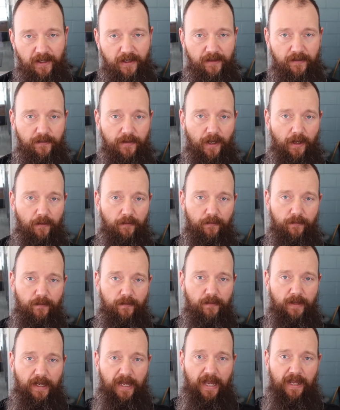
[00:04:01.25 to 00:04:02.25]
If you have
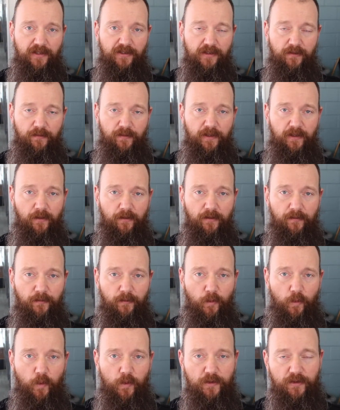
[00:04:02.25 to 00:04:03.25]
hands and feet on the
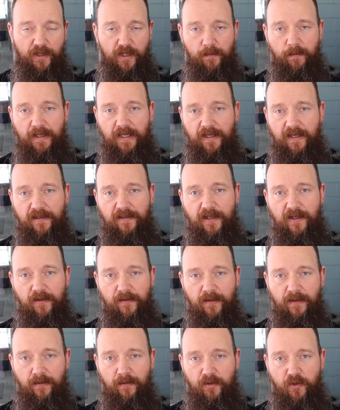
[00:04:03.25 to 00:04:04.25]
floor, it's going to be easier
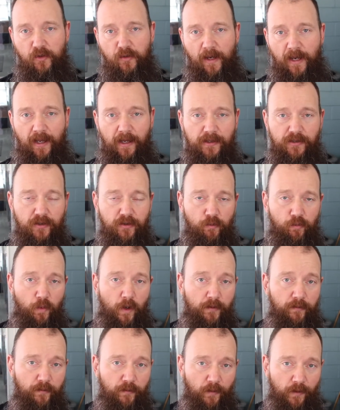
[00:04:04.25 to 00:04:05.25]
than 2 hands and
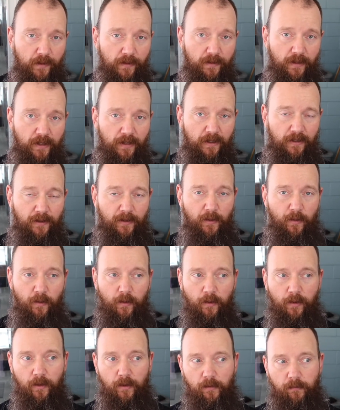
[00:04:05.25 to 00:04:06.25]
1 foot,
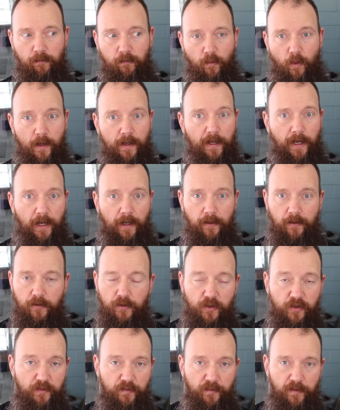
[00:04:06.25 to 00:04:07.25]
or 1 hand and
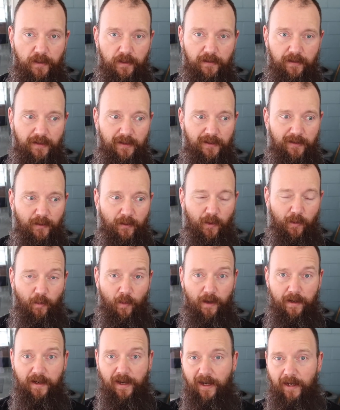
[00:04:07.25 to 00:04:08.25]
2 feet, or
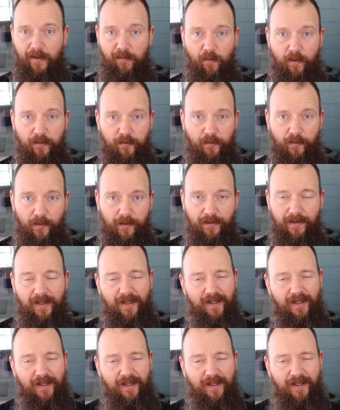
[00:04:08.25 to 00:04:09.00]
1 hand and 1 foot.